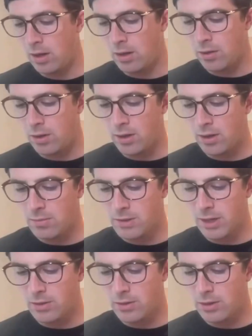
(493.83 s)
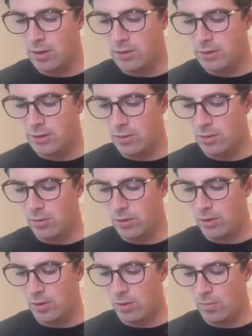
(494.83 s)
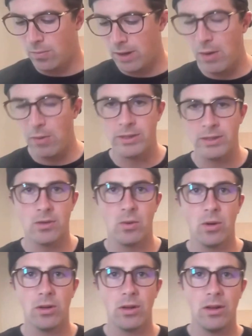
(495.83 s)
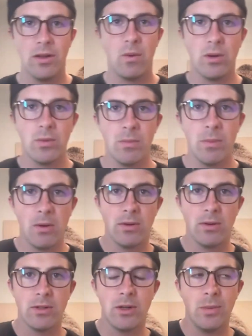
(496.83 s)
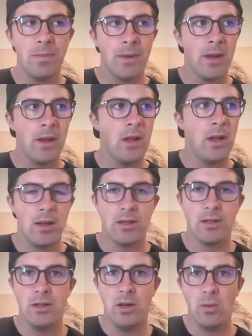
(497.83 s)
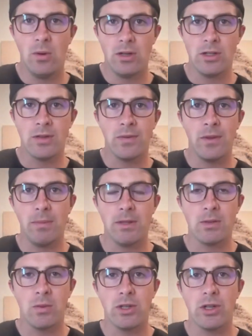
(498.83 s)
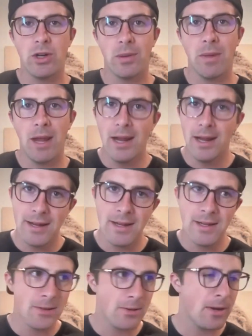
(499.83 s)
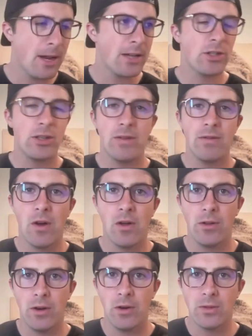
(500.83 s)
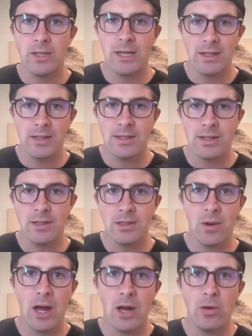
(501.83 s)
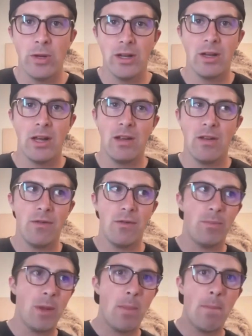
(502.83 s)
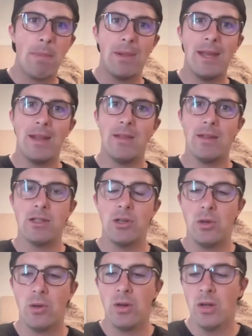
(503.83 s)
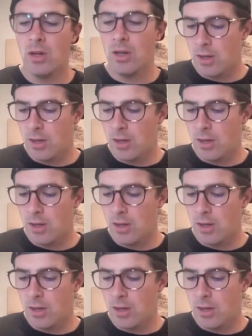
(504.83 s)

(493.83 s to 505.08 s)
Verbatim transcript: I, I think it comes down to also, you know, how historically they've worked with partners too, because you don't mm. want to just flip the switch on them. AEs naturally follow their own tendencies. So how do we mm. kind of blend the two?